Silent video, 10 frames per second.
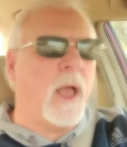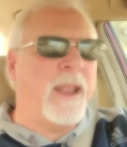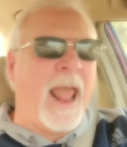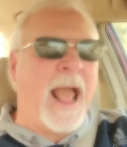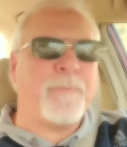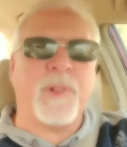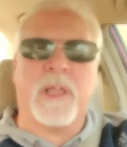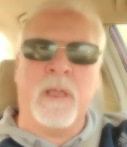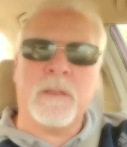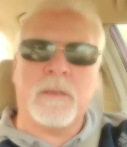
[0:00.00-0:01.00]
an
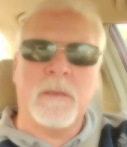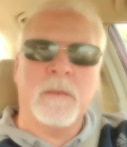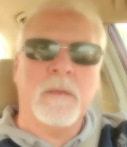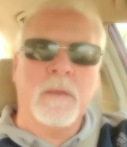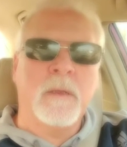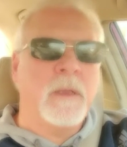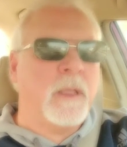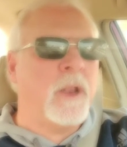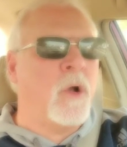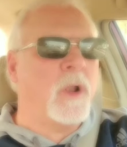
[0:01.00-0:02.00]
applicant,
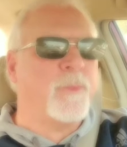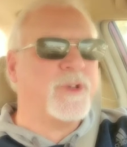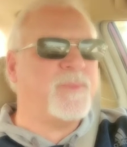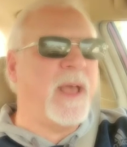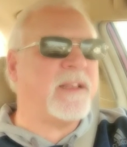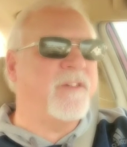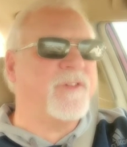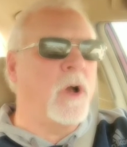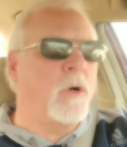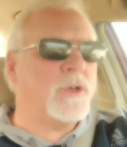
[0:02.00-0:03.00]
you know, and a
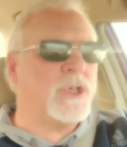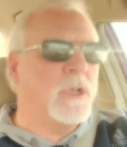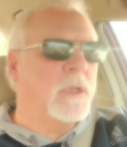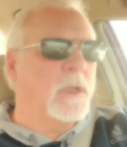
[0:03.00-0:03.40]
prospective coach,